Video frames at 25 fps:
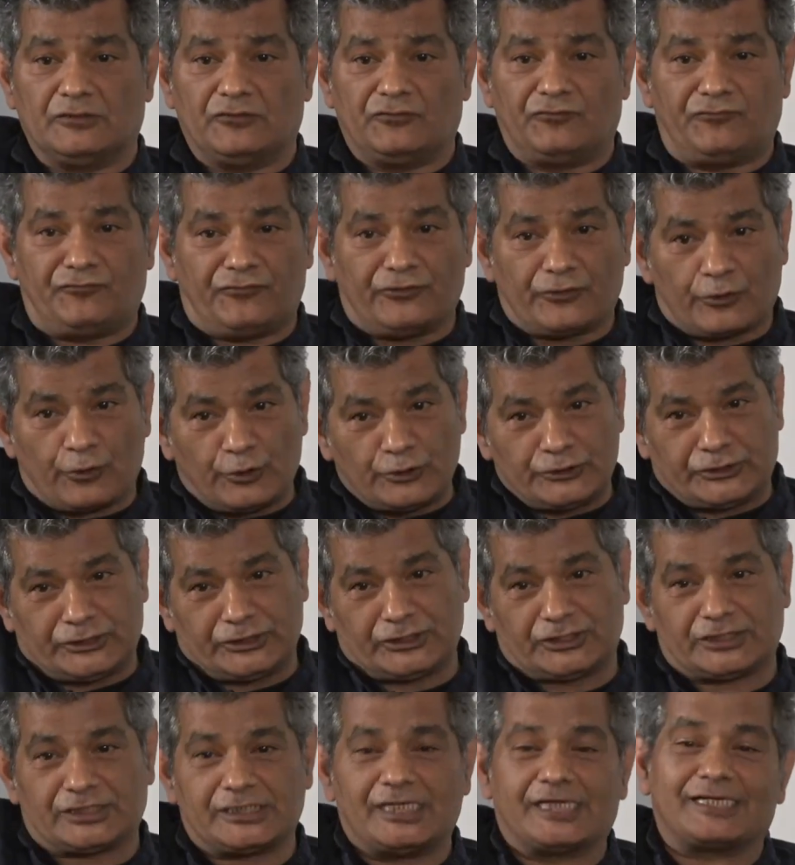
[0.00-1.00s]

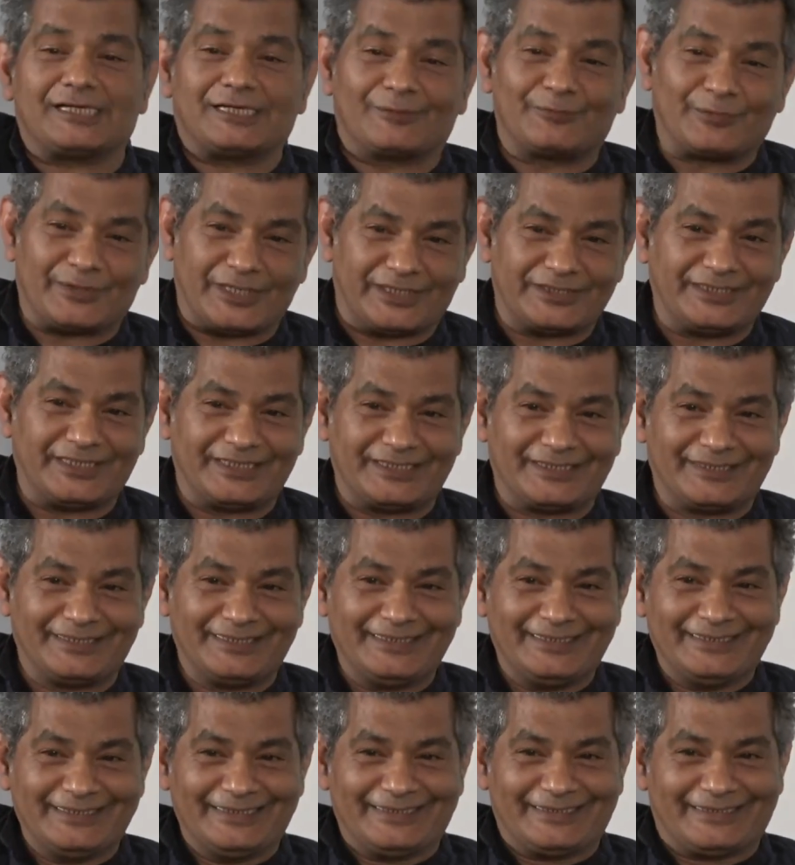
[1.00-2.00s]
ferocious little brother
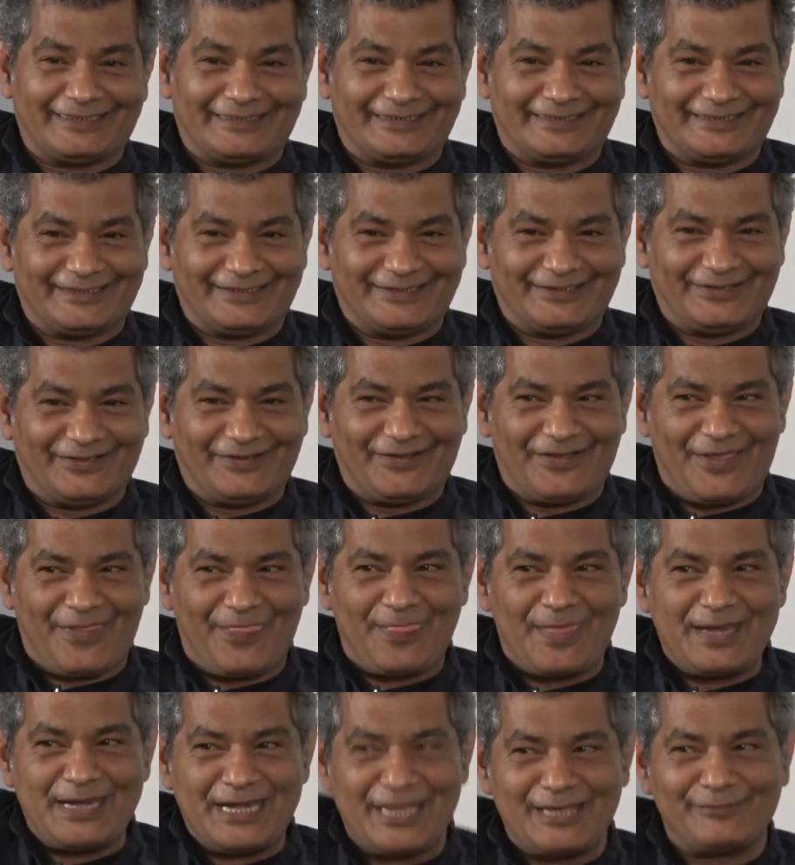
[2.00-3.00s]

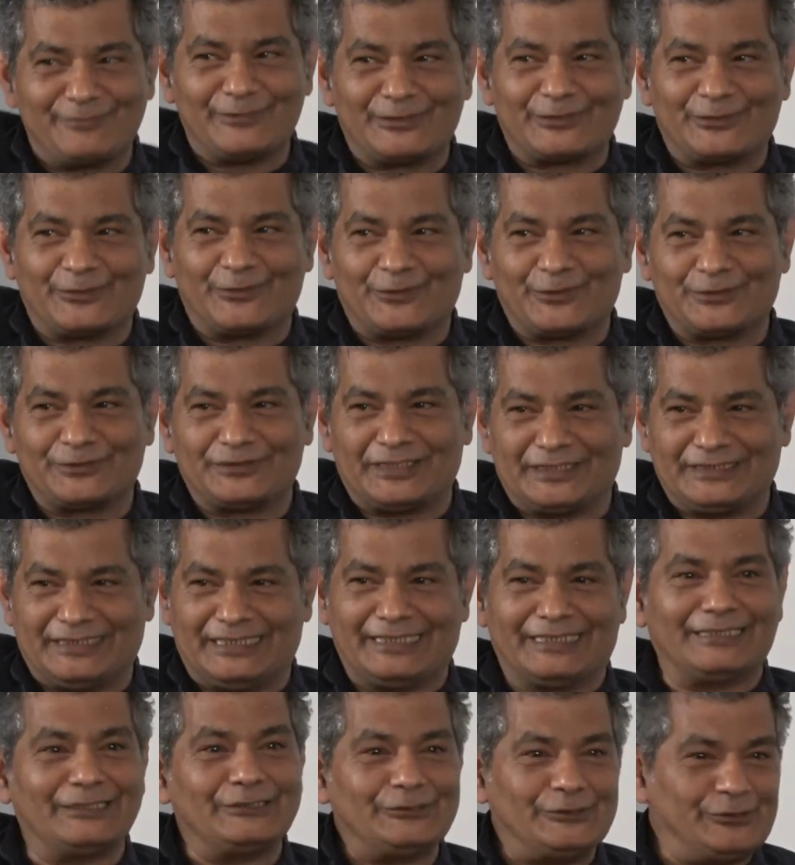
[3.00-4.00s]
in the neighborhood that
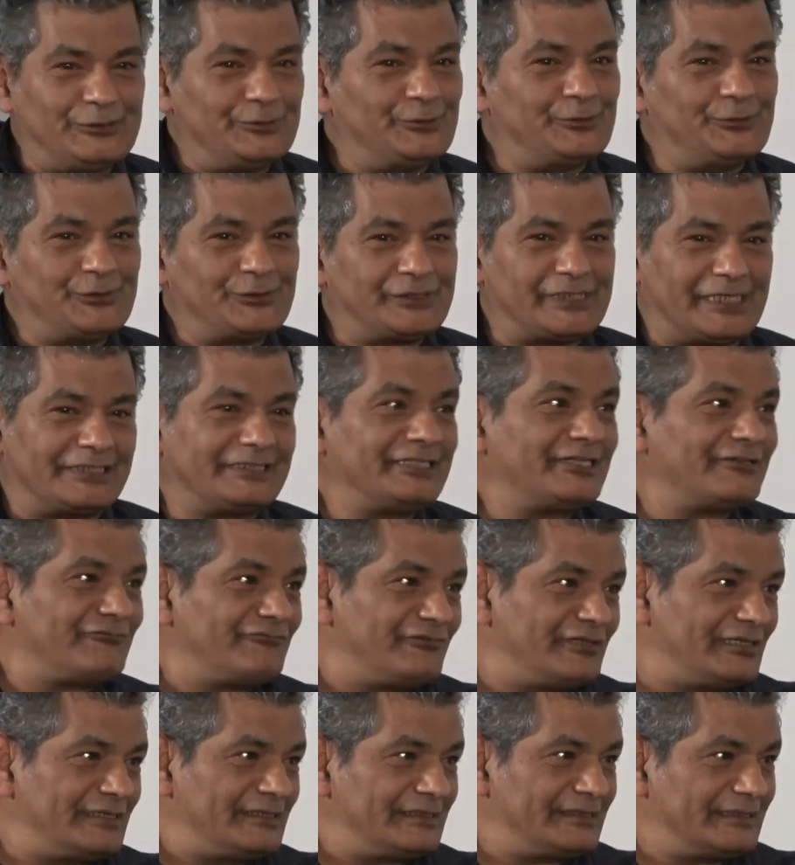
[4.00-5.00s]
they can use at their
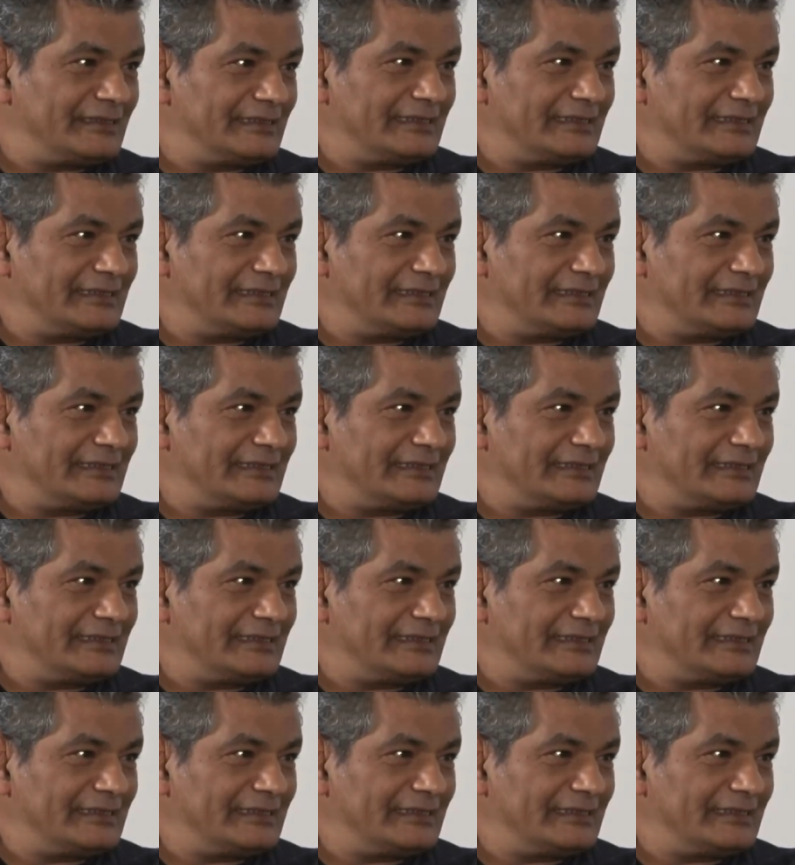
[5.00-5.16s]
will.